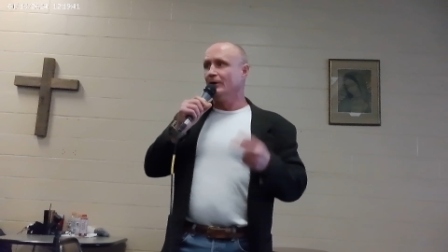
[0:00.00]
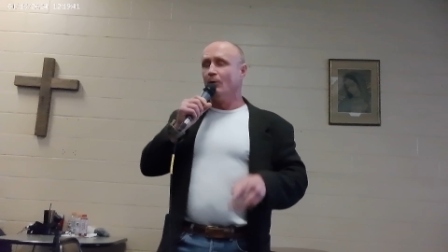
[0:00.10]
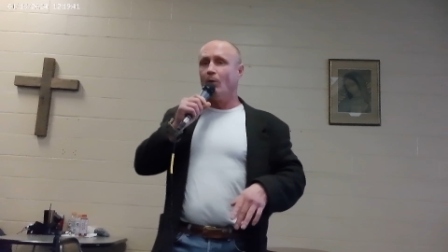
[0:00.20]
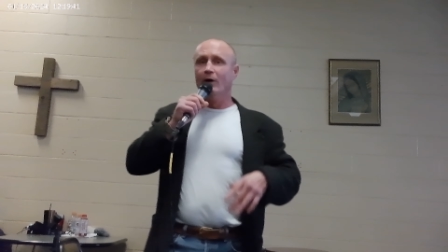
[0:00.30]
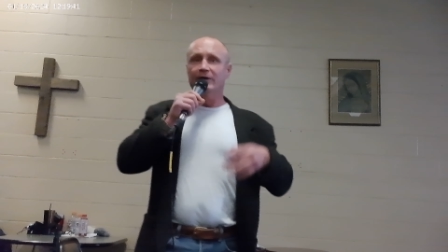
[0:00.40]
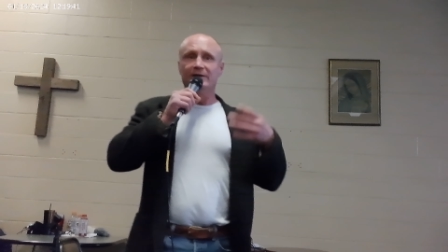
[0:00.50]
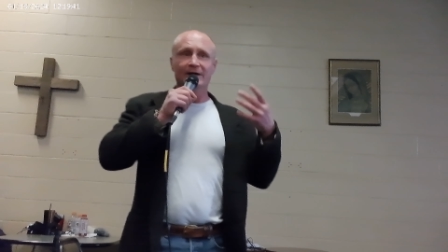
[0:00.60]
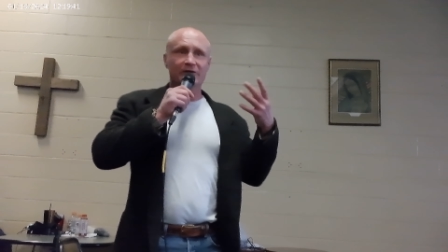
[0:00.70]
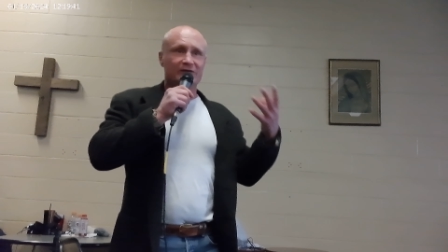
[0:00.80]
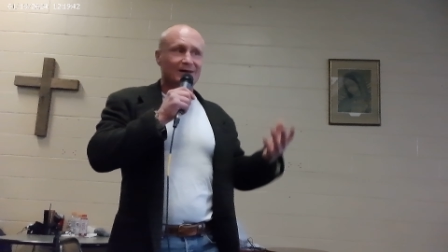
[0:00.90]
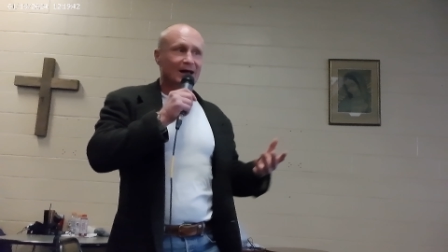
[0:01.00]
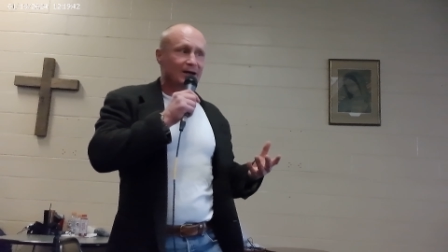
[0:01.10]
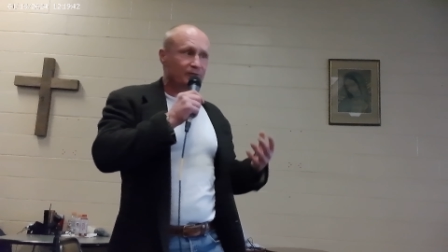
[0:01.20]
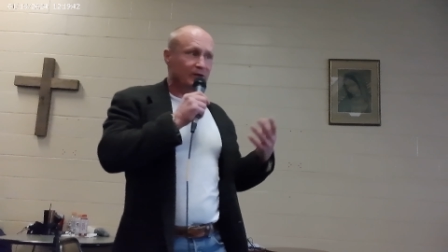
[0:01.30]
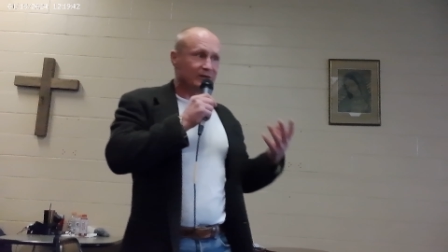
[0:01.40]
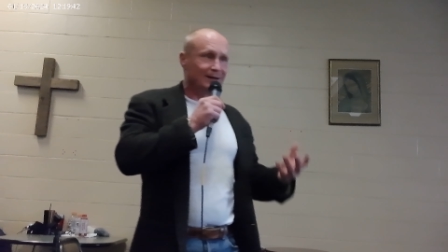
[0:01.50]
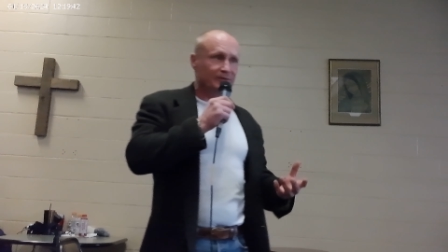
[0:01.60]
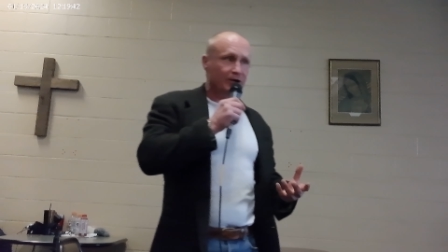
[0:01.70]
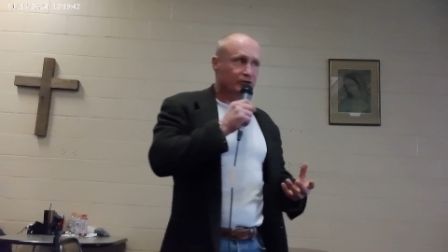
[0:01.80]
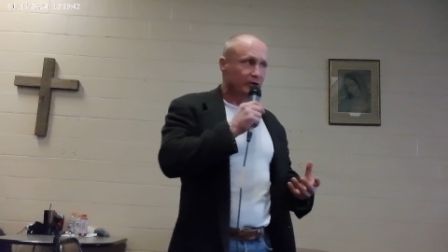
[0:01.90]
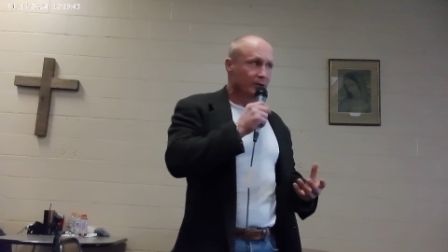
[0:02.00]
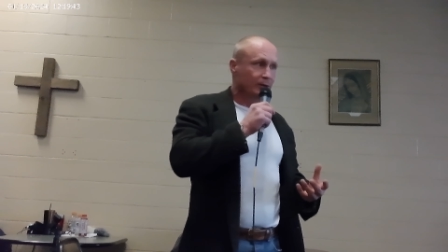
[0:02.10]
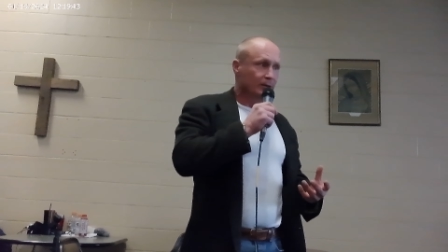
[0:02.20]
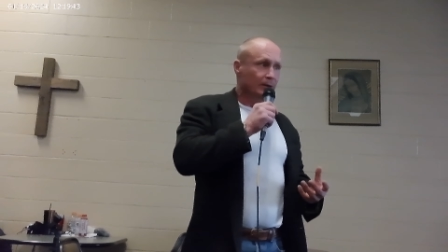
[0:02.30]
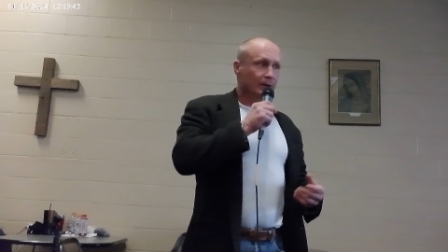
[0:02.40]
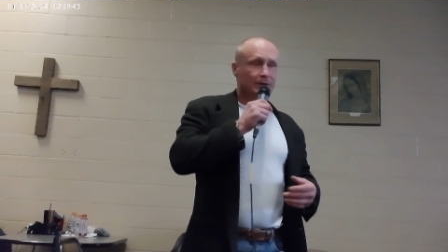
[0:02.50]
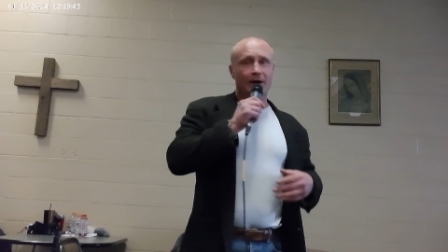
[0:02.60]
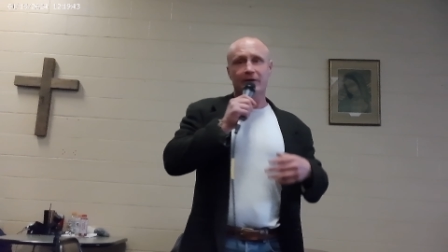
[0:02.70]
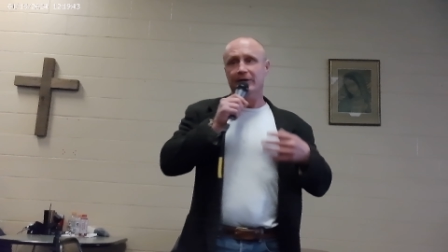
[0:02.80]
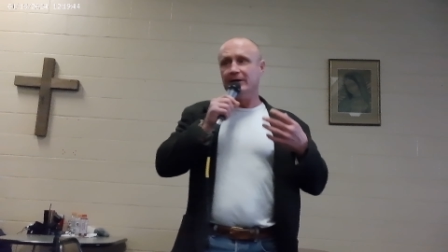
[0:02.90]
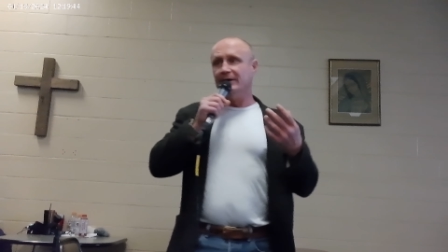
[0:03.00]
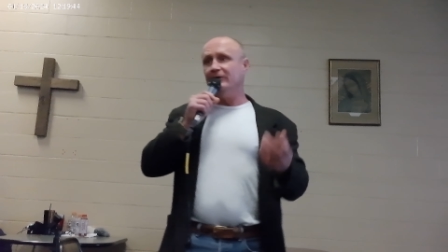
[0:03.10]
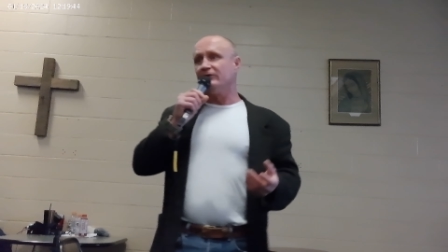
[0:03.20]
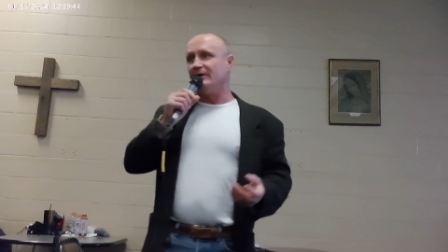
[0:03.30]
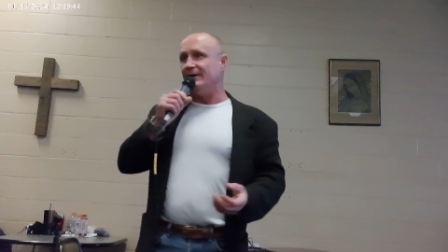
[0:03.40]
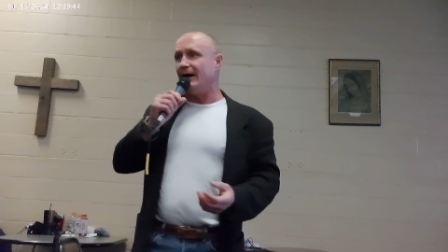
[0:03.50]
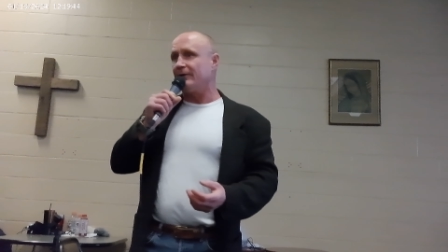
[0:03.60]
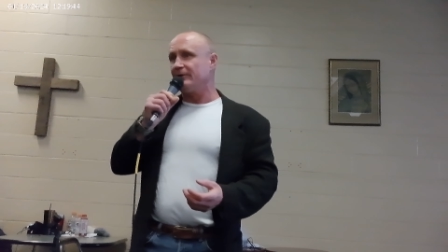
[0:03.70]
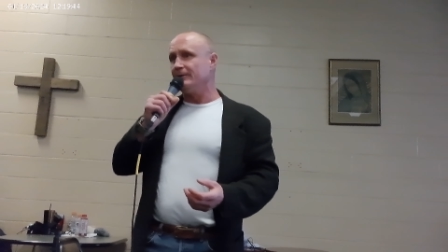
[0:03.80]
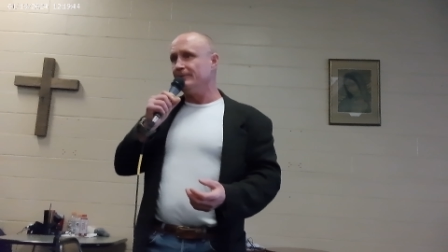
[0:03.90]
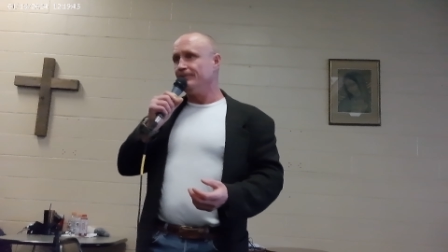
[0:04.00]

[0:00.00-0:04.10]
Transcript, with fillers: One that leads to life and salvation, and the other that leads to death.